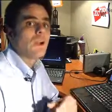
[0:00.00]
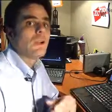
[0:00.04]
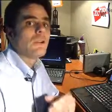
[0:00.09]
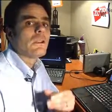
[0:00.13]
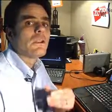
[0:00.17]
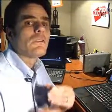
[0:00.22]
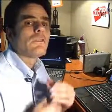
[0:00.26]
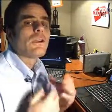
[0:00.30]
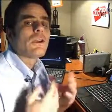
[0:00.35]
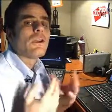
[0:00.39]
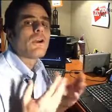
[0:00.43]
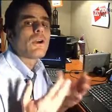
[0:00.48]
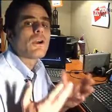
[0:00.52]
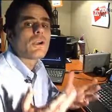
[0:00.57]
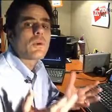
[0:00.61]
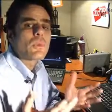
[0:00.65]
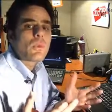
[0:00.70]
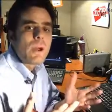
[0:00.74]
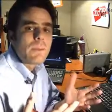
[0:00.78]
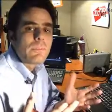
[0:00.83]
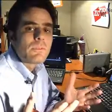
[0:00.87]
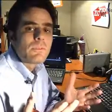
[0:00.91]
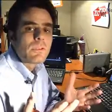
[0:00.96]
Let's say you're on a
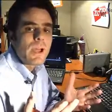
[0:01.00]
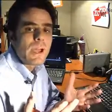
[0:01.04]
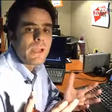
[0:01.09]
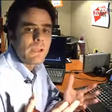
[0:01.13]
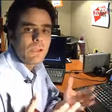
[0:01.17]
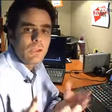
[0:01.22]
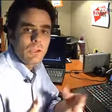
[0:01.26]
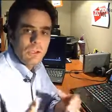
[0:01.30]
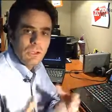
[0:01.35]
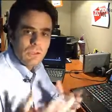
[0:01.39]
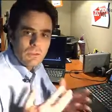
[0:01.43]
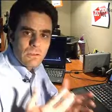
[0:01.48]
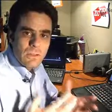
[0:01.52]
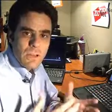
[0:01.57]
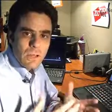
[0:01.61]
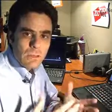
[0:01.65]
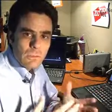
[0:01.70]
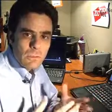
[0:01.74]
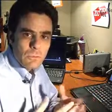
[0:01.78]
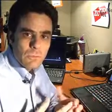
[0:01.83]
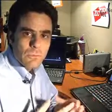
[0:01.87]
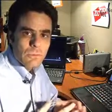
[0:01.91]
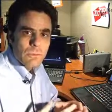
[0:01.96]
website, you need to
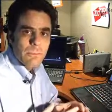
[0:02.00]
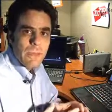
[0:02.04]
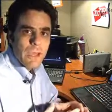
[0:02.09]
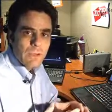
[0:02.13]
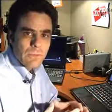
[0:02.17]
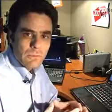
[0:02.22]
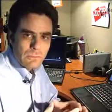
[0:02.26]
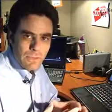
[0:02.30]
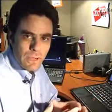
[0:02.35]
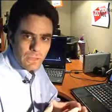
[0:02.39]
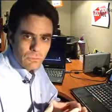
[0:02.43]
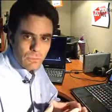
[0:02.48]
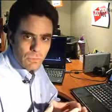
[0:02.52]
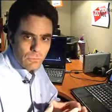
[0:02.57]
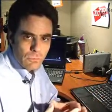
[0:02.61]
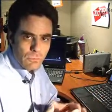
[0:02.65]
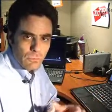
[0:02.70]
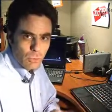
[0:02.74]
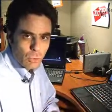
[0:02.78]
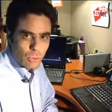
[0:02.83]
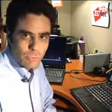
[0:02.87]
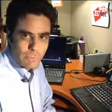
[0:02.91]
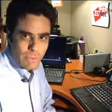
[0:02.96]
download some ActiveX
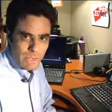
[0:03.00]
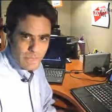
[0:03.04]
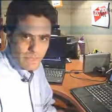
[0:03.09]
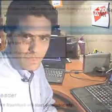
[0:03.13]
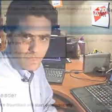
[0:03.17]
control to make